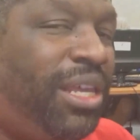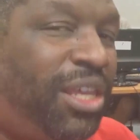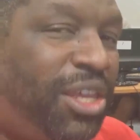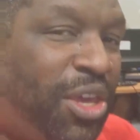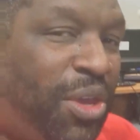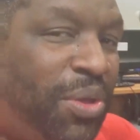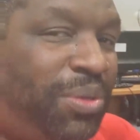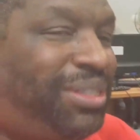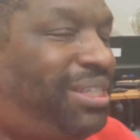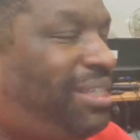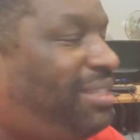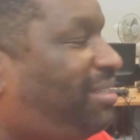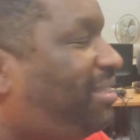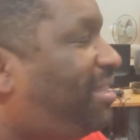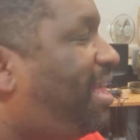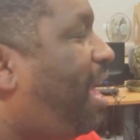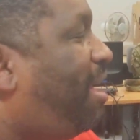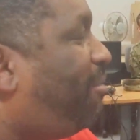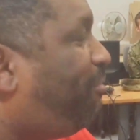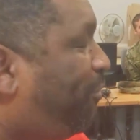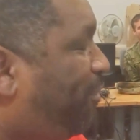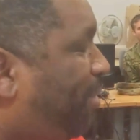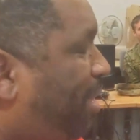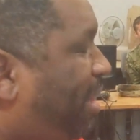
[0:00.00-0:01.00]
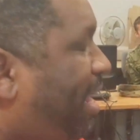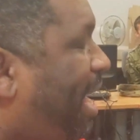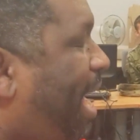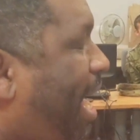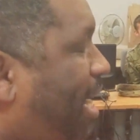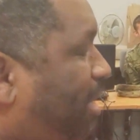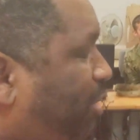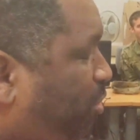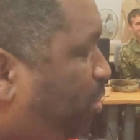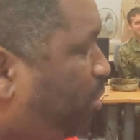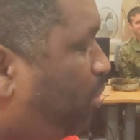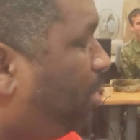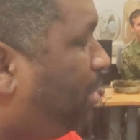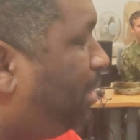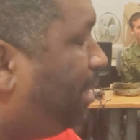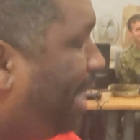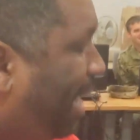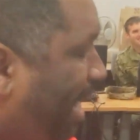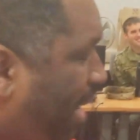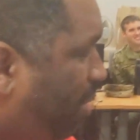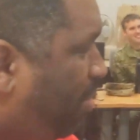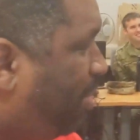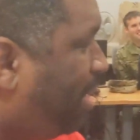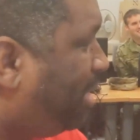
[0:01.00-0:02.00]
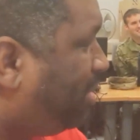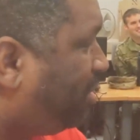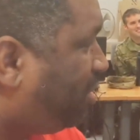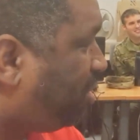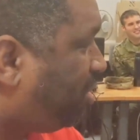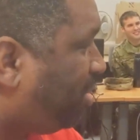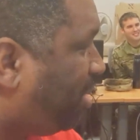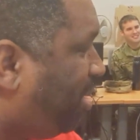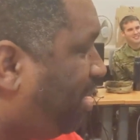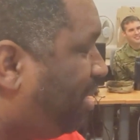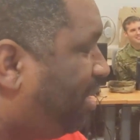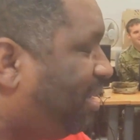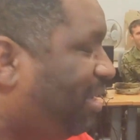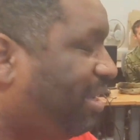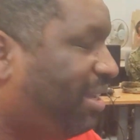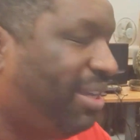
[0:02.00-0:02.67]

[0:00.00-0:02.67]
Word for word: one uses that for the actual language.